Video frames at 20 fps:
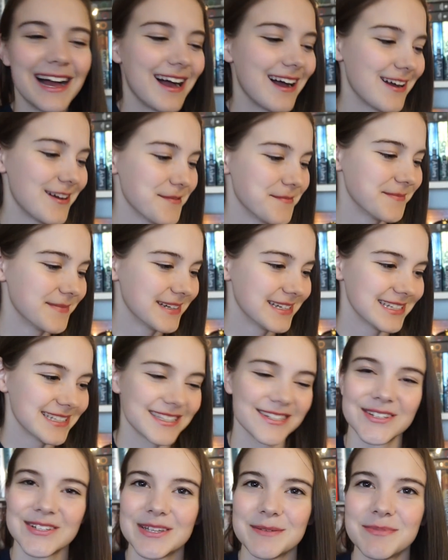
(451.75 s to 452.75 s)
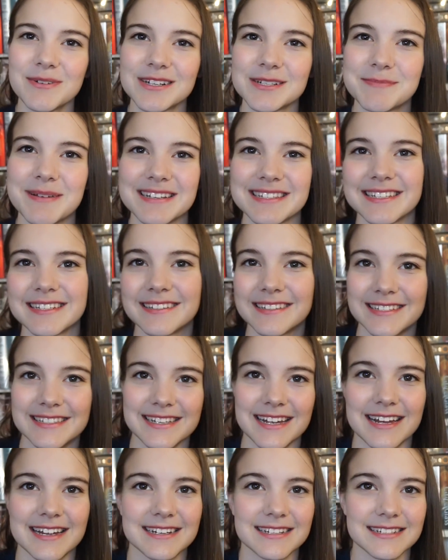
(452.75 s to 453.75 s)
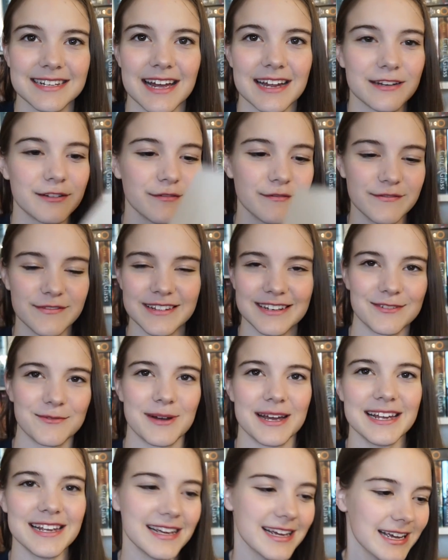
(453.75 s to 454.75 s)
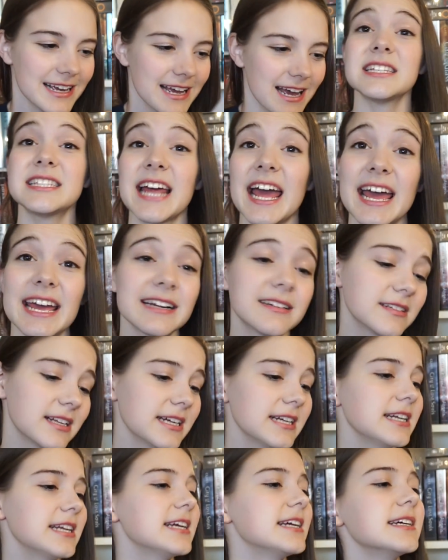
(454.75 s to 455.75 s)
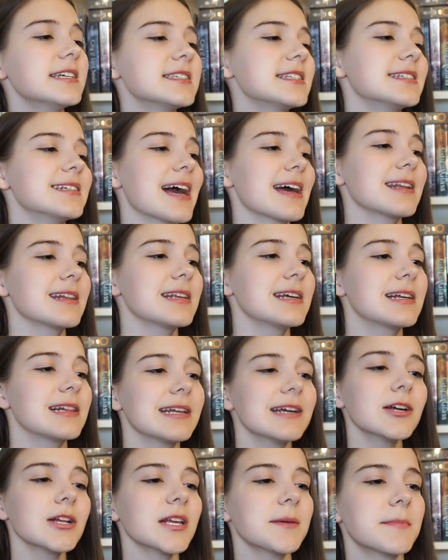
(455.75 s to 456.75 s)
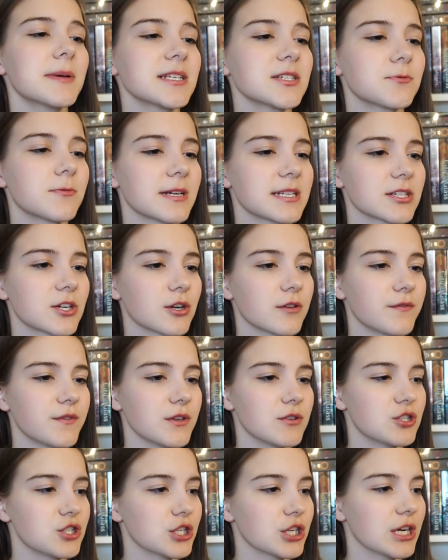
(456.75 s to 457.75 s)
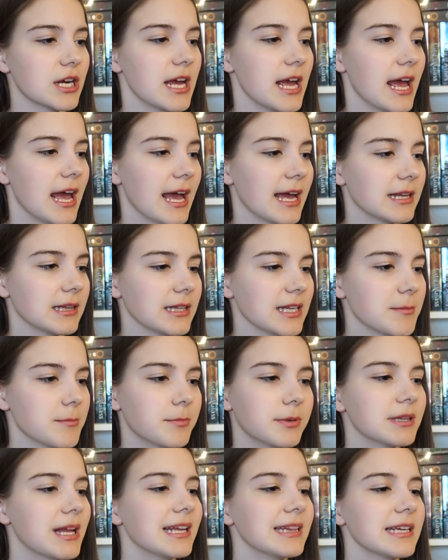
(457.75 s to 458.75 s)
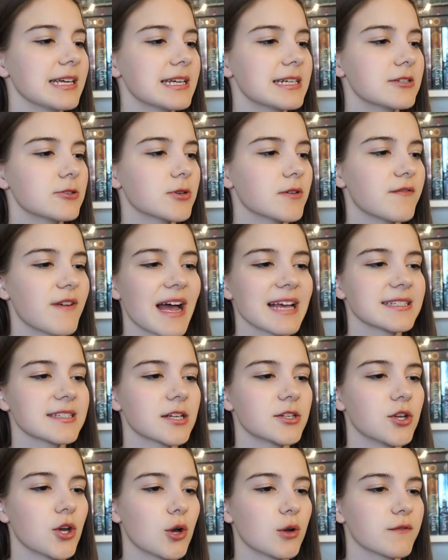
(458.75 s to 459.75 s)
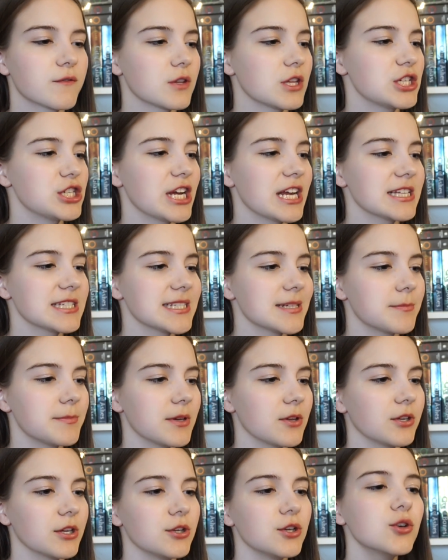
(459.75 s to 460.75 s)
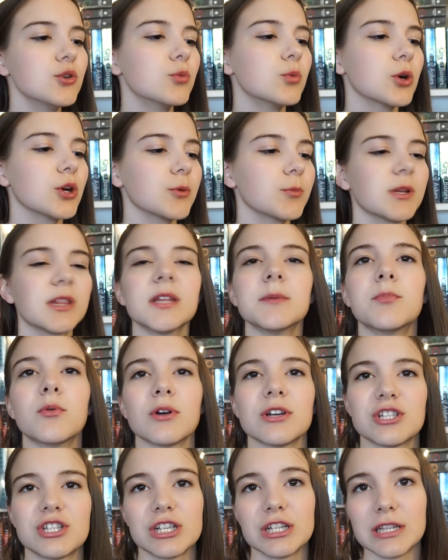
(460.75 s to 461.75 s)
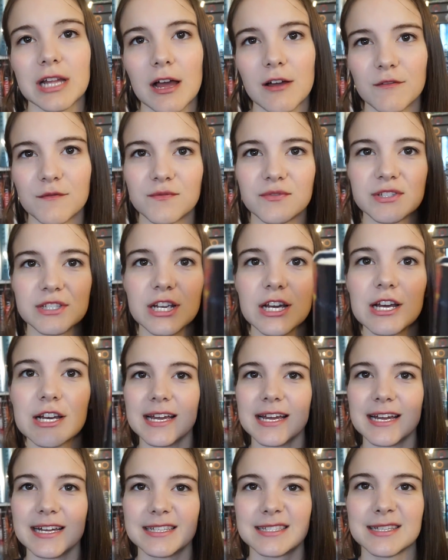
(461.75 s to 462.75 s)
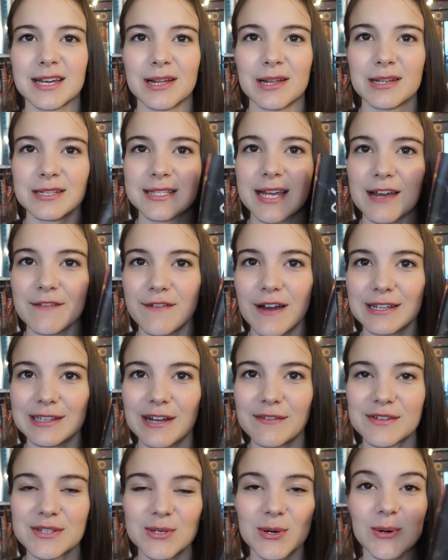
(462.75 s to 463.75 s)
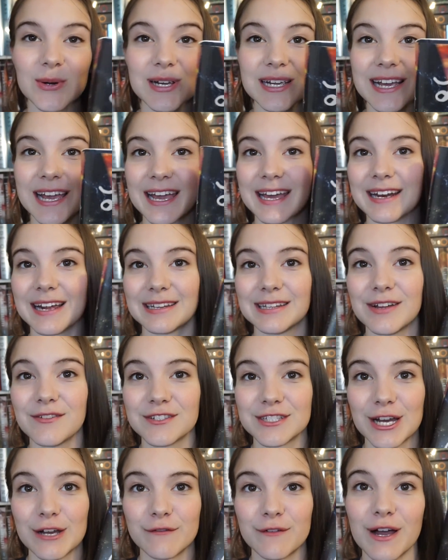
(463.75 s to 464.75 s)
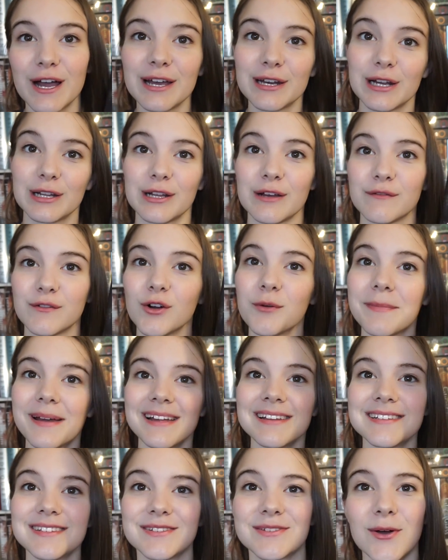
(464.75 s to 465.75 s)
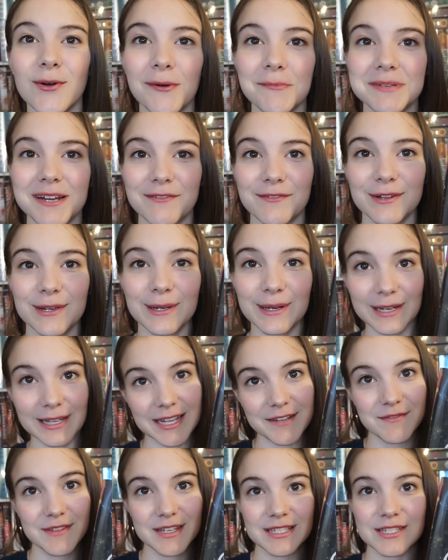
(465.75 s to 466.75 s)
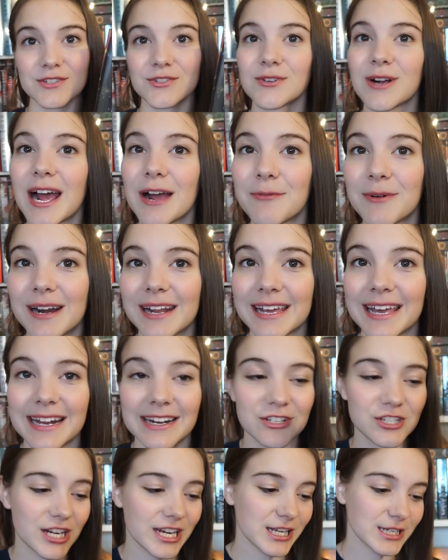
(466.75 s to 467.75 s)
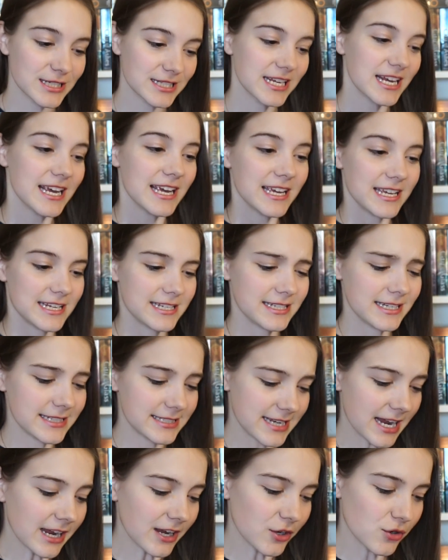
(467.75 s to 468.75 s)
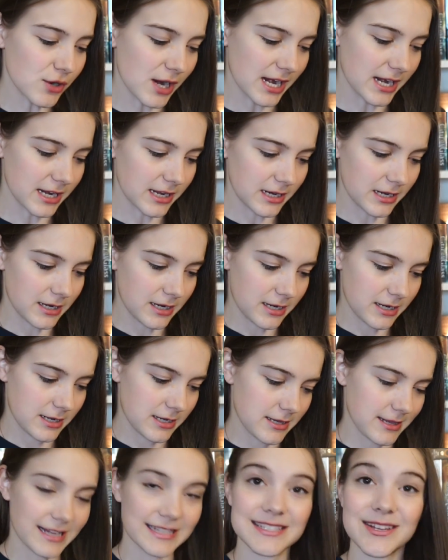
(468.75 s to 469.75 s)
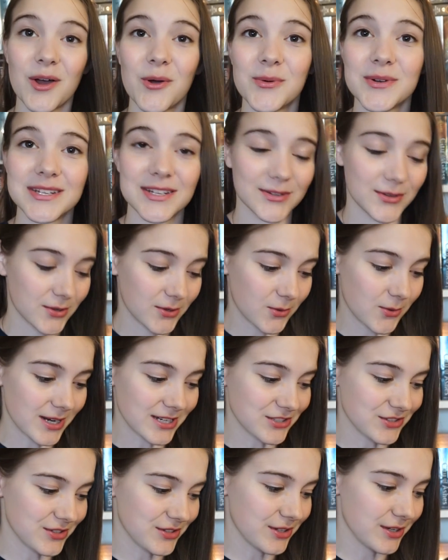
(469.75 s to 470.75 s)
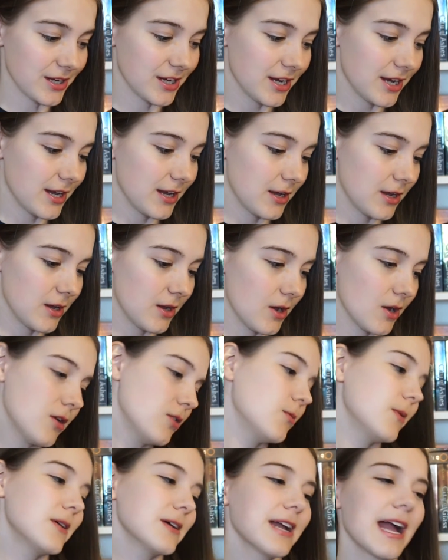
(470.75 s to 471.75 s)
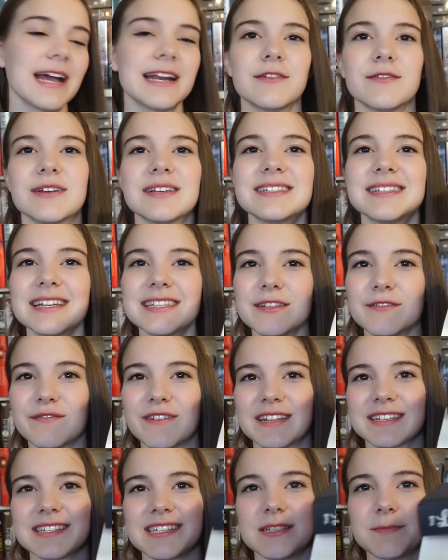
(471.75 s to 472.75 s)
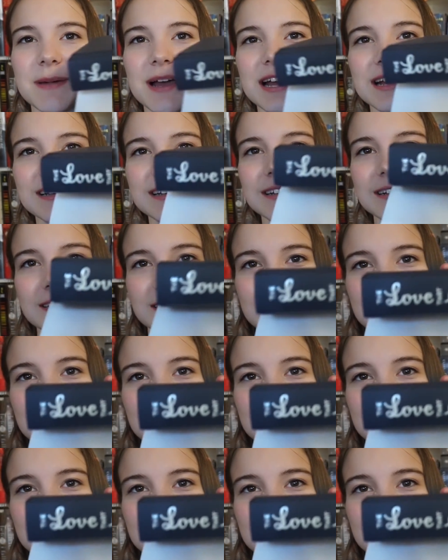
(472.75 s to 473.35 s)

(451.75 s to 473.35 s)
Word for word: Um, so the book's basically signed, kind of, in a way. The tagline is, Natalie Cleary must risk her future and leap blindly into a vast unknown for the chance to build a new world with the boy she loves. It's a sci-fi love story, and I love sci-fi and I love romance, so I'm definitely going to give this a try when I get a chance. Is it decorated? That's always a good question. Oh, well, it kind of is. That's a fancy spine.